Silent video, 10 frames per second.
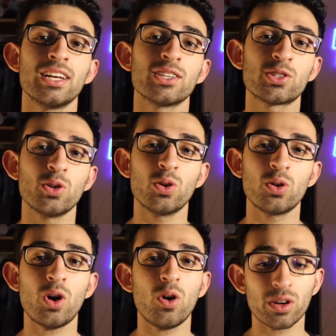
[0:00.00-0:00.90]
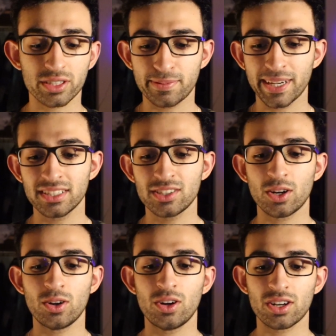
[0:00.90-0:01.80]
So
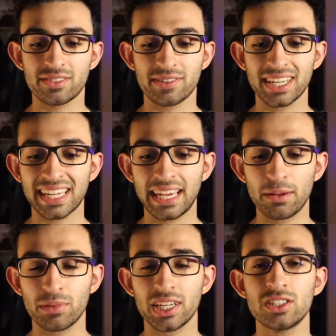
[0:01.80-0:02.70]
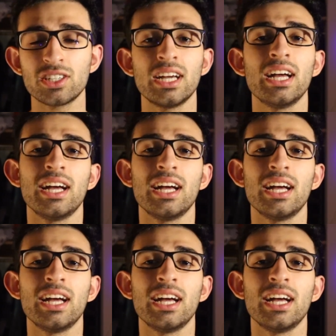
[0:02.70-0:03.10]
Oxford and Cambridge